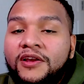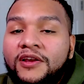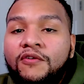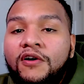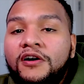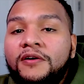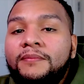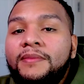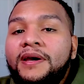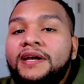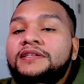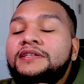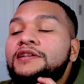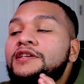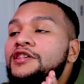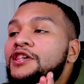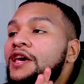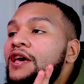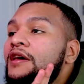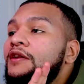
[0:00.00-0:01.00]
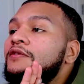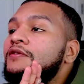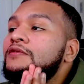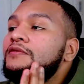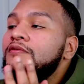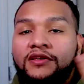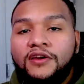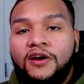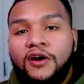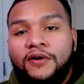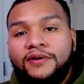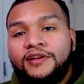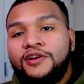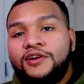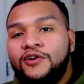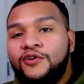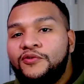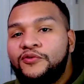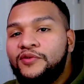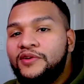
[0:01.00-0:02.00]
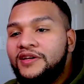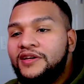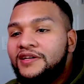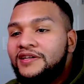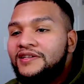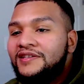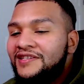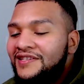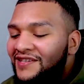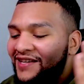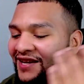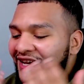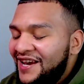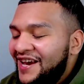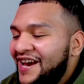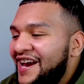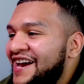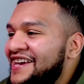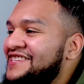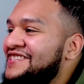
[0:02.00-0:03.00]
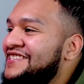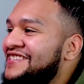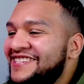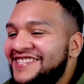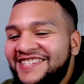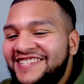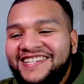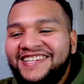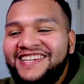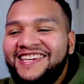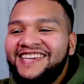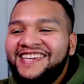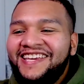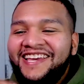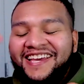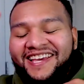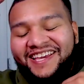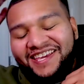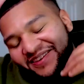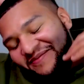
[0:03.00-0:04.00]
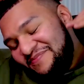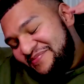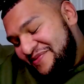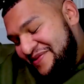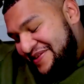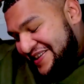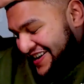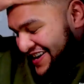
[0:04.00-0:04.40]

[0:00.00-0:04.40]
welcome back to the channel. You already know who it is. As you can see, your boy